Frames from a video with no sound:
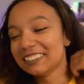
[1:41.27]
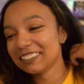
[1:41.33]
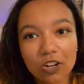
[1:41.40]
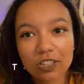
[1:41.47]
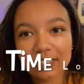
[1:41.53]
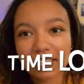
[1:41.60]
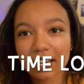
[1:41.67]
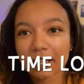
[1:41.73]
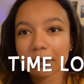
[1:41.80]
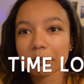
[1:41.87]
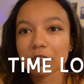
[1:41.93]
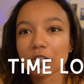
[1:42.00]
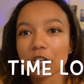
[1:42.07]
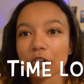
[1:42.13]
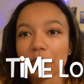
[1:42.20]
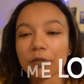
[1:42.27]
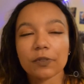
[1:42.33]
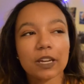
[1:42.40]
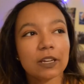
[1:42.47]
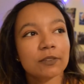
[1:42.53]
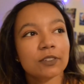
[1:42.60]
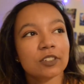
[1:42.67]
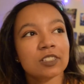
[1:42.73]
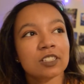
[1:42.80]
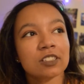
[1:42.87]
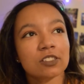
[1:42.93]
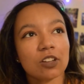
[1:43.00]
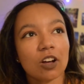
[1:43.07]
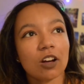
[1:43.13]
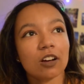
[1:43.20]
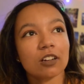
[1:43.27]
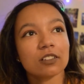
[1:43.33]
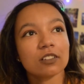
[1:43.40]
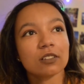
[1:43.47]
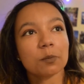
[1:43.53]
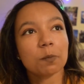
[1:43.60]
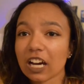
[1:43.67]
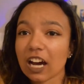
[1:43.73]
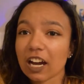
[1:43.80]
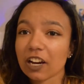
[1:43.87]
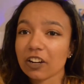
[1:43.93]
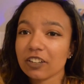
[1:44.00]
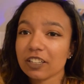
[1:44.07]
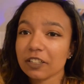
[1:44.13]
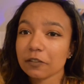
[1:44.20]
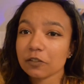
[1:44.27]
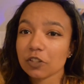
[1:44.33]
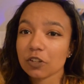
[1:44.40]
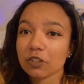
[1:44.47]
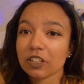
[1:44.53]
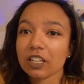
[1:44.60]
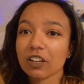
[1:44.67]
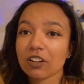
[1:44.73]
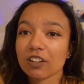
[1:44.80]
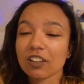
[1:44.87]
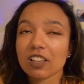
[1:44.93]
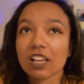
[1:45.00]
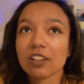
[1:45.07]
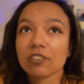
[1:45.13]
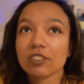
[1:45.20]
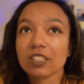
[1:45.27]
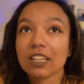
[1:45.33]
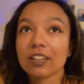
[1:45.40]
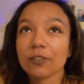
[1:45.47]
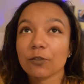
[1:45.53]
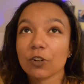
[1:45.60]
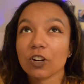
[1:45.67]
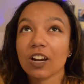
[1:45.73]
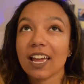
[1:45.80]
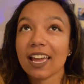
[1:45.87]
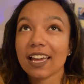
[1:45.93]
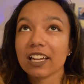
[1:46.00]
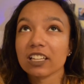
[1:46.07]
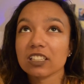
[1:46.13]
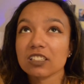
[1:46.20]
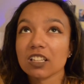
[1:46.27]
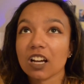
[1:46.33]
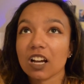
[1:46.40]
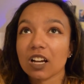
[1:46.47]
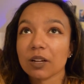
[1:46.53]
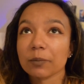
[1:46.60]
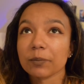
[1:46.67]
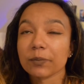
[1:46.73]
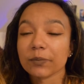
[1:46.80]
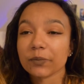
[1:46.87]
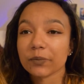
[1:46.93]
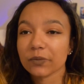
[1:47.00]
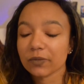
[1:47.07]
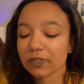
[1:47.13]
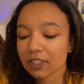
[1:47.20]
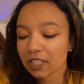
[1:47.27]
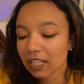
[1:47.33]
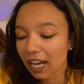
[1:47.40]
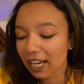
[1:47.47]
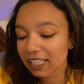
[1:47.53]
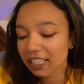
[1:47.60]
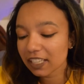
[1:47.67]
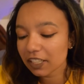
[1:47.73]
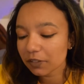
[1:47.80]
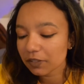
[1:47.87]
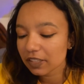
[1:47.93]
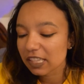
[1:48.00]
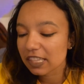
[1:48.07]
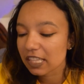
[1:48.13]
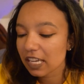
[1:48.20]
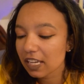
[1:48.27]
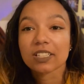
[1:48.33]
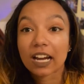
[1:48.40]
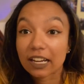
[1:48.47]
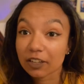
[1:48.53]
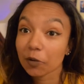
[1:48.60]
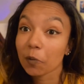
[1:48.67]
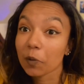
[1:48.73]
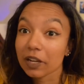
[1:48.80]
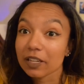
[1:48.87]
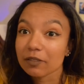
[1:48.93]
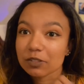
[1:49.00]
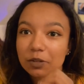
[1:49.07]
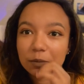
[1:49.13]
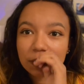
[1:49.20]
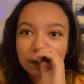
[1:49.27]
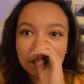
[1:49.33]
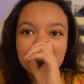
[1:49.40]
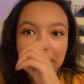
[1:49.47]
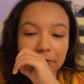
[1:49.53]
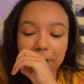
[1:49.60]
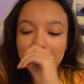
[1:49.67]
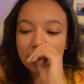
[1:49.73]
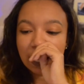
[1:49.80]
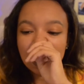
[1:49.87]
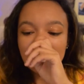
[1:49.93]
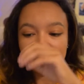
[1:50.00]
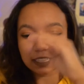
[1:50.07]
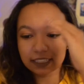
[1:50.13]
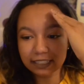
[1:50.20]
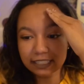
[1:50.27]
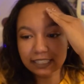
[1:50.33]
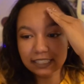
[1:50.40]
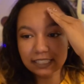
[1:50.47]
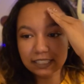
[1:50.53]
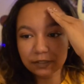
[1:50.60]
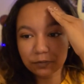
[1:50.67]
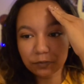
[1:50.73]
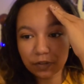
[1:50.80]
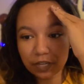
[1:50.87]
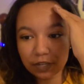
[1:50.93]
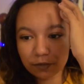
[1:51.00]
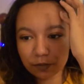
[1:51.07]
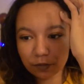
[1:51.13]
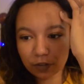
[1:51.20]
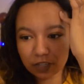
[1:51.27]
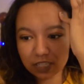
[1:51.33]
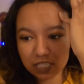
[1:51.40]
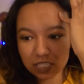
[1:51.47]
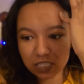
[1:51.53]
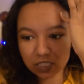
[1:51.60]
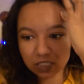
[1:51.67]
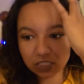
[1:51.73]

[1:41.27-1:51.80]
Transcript: All-time low, favorite song, Irony of Choking on a Lifesaver, and um, I can't even think. Tidal Waves are my favorite. Least favorite,